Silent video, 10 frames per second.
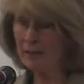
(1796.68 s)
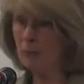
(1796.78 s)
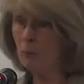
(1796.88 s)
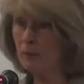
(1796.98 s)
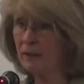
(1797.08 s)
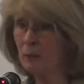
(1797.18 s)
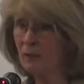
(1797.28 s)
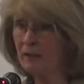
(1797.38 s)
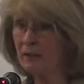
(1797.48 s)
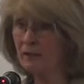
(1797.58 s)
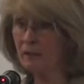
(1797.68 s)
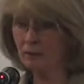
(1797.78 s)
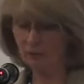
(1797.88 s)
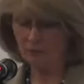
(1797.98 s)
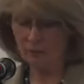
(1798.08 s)
began working with Ian
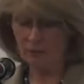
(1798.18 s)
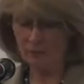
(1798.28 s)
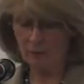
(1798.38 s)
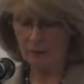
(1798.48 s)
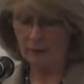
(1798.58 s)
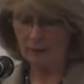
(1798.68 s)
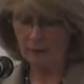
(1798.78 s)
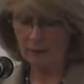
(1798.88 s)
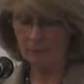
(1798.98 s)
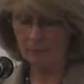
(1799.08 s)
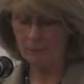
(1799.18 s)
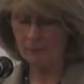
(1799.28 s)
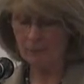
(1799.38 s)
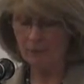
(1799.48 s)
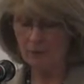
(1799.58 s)
Duncan Smith on the
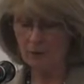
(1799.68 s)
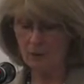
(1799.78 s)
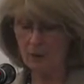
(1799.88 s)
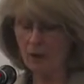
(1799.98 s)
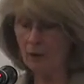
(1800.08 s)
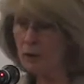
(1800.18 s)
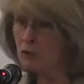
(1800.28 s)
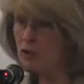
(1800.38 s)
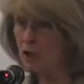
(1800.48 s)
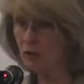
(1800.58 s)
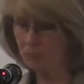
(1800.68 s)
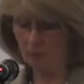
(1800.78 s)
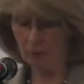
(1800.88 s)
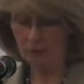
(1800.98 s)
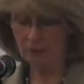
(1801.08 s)
our own drugs
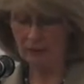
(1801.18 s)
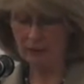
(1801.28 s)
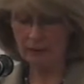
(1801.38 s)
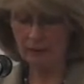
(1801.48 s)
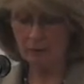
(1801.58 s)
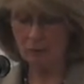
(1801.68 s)
policy